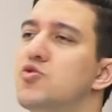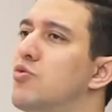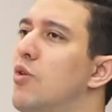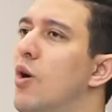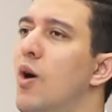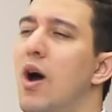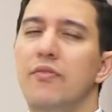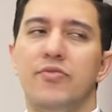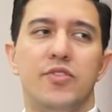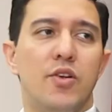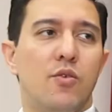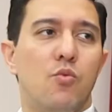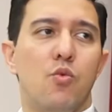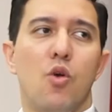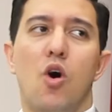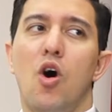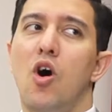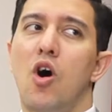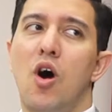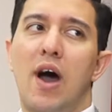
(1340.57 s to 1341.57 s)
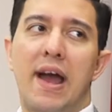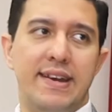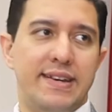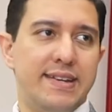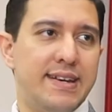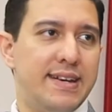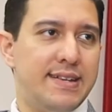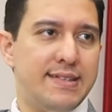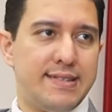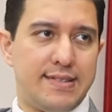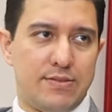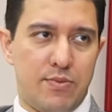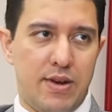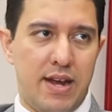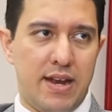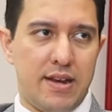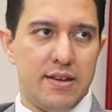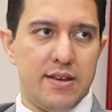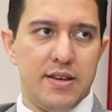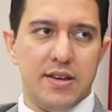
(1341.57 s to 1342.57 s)
throw out their raw ideas,
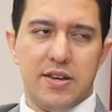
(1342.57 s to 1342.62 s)
right?